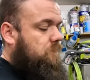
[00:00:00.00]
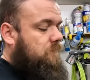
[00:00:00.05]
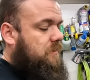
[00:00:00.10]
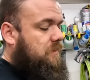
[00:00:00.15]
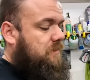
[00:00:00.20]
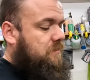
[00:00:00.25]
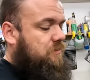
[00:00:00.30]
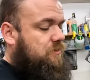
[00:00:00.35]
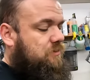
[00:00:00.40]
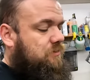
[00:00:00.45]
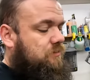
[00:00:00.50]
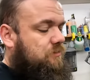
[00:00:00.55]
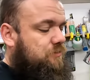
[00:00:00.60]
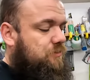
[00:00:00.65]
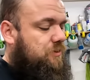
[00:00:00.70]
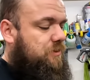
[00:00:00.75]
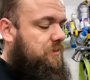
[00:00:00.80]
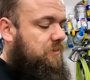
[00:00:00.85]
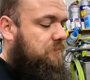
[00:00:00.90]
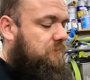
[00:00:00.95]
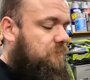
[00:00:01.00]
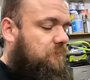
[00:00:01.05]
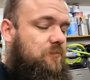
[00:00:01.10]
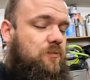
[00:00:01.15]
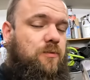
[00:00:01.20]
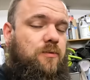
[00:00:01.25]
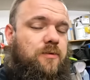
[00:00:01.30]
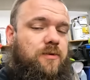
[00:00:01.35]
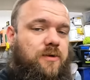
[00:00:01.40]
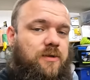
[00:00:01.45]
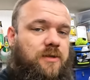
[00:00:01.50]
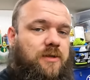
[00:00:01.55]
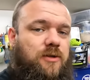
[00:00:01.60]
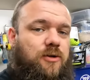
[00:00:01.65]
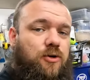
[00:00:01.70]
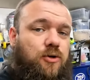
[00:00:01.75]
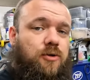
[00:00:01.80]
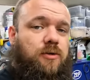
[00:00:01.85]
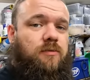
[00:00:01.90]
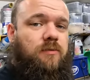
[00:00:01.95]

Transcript: a solution for the hood